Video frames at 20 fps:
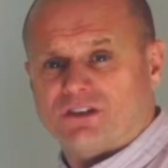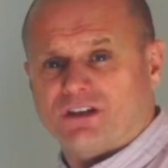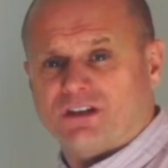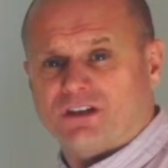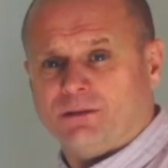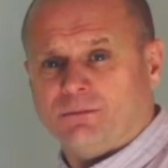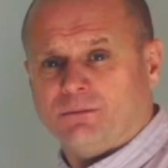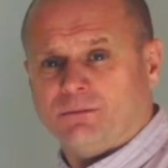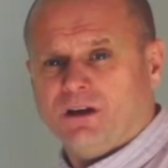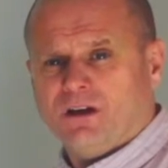the
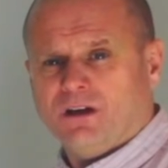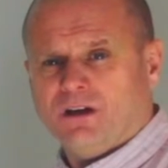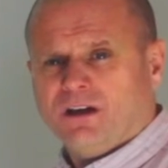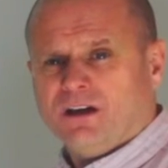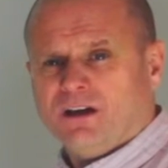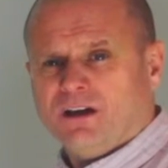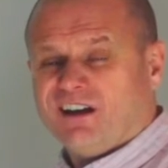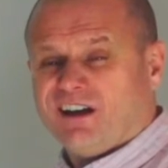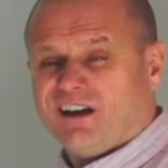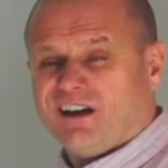team
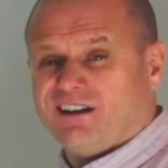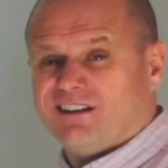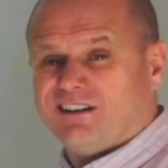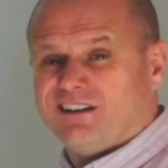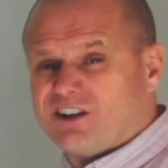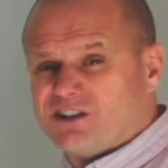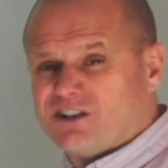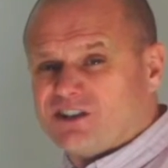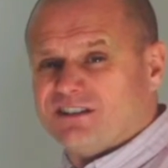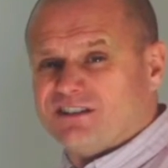
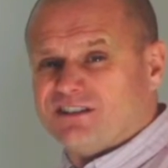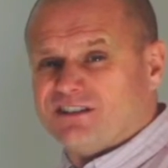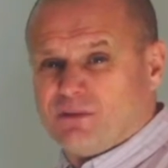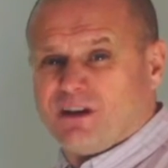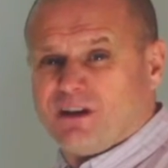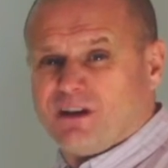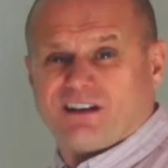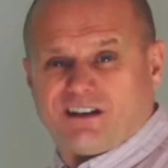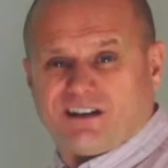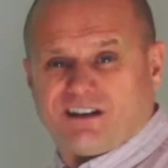and actually to
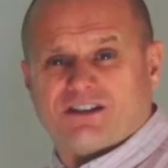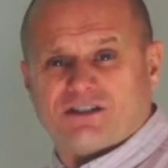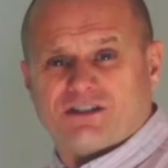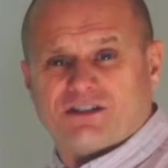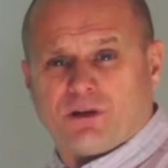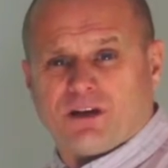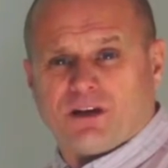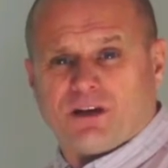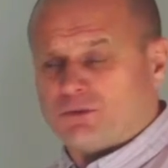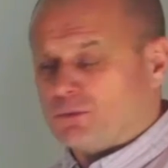make it a
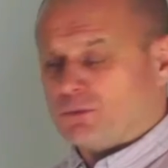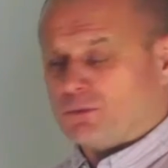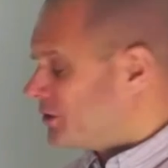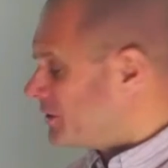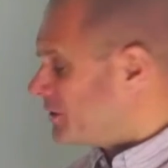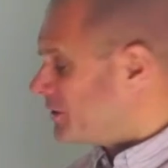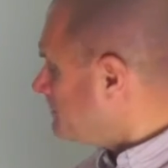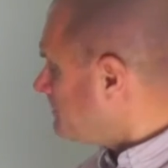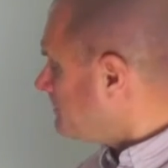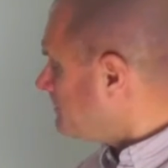nicer place to
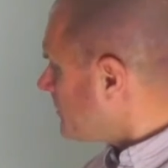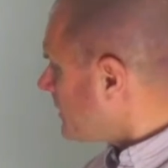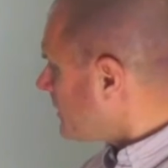work.